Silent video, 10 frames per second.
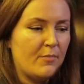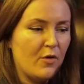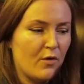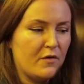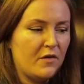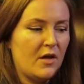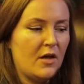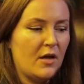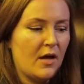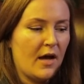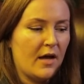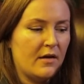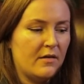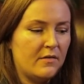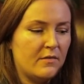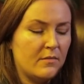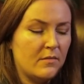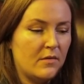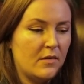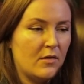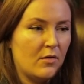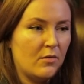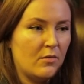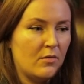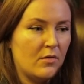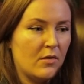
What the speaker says: purity and, you know,